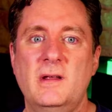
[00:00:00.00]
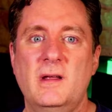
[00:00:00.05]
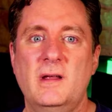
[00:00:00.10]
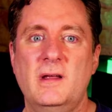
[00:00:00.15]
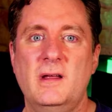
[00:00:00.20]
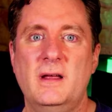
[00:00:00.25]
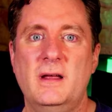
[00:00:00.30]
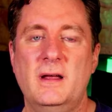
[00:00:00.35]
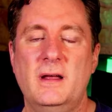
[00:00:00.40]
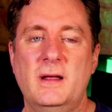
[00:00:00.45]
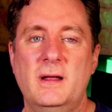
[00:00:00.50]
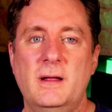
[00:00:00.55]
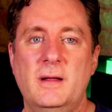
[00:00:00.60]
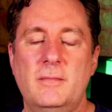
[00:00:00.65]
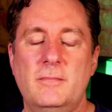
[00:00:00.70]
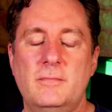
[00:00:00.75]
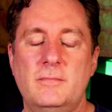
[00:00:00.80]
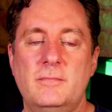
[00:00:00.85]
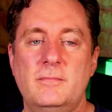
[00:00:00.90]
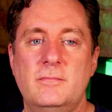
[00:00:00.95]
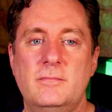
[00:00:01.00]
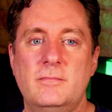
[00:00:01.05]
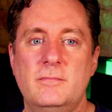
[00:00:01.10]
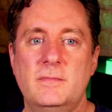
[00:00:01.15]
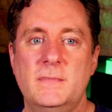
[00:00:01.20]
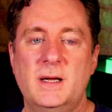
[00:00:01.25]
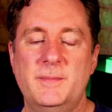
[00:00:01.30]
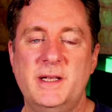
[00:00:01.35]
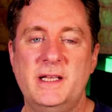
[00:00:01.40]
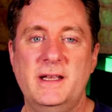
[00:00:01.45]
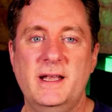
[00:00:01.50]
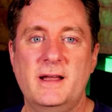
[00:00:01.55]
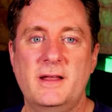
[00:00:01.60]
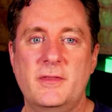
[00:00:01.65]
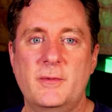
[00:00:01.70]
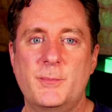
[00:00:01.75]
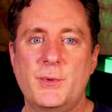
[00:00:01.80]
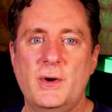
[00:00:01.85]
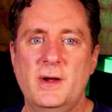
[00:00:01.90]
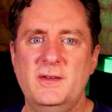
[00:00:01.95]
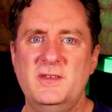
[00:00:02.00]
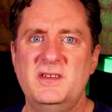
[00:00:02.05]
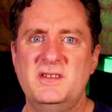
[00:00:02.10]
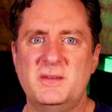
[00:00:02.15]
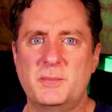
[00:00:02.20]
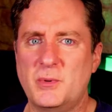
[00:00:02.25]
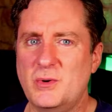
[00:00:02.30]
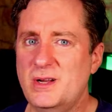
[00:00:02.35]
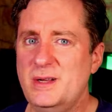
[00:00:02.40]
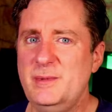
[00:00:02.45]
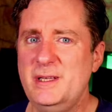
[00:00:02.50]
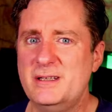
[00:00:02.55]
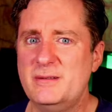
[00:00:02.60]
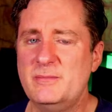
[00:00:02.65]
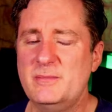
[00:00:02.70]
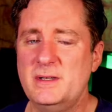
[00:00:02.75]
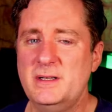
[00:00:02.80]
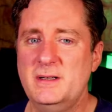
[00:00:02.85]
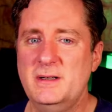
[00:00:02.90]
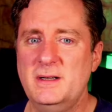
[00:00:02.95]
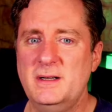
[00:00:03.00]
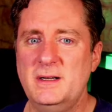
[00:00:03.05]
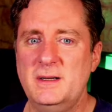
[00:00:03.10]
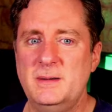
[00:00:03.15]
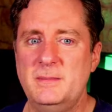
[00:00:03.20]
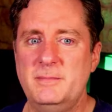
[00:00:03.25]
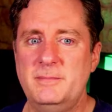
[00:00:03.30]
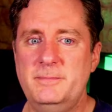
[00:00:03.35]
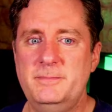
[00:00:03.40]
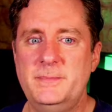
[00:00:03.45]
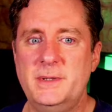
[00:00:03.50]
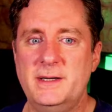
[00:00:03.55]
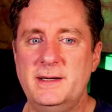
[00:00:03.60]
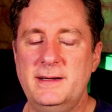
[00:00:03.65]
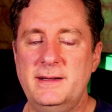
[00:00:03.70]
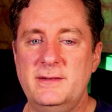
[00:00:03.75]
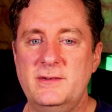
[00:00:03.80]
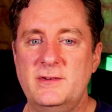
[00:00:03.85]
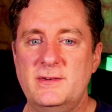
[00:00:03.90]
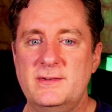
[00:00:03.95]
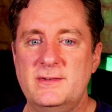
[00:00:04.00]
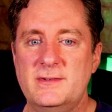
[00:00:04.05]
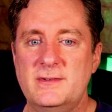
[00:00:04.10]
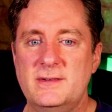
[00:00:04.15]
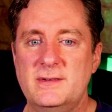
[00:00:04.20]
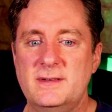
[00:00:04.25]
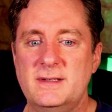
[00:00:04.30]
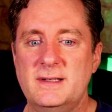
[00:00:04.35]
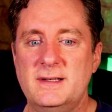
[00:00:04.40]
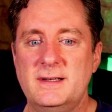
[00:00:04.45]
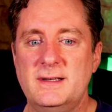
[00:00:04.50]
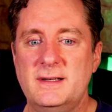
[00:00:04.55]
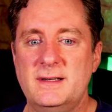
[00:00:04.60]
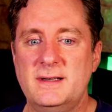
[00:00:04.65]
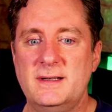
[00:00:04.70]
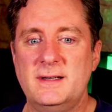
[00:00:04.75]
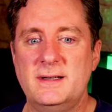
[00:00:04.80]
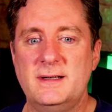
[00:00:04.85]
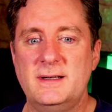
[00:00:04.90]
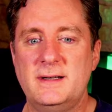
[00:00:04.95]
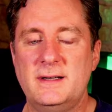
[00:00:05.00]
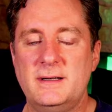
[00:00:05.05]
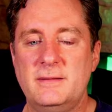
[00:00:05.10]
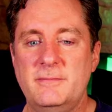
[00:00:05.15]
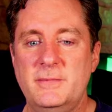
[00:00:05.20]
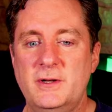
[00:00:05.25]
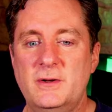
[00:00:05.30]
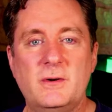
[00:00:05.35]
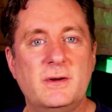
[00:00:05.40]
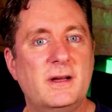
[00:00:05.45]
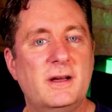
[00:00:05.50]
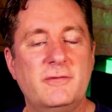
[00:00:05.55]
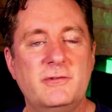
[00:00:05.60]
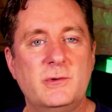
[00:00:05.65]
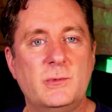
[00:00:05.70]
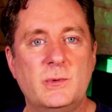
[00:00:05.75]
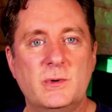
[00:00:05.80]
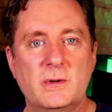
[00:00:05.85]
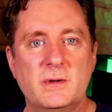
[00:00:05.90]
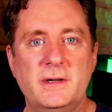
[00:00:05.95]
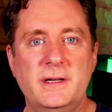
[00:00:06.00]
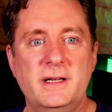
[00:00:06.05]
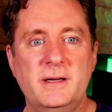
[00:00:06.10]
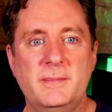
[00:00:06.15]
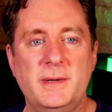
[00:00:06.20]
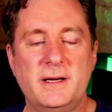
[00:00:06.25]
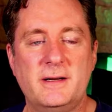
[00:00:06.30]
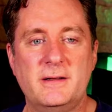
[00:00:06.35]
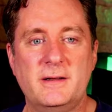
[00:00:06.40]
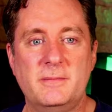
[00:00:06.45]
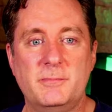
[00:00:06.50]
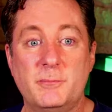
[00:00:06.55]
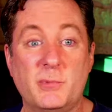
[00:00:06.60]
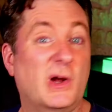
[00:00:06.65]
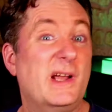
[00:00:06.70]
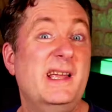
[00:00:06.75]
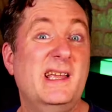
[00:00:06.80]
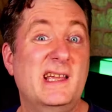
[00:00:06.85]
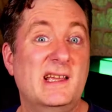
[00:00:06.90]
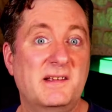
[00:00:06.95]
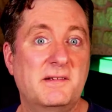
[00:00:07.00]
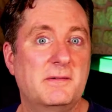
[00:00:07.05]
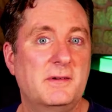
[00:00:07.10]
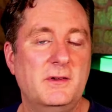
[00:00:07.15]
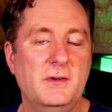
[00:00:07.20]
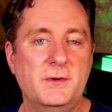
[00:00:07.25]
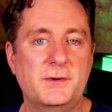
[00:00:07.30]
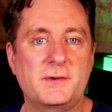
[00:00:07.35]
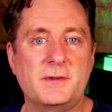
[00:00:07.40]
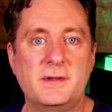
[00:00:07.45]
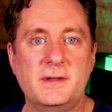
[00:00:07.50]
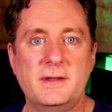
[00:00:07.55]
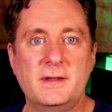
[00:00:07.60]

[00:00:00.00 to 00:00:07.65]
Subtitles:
Yeah, the price is a premium, but you don't have to worry about it breaking, usually.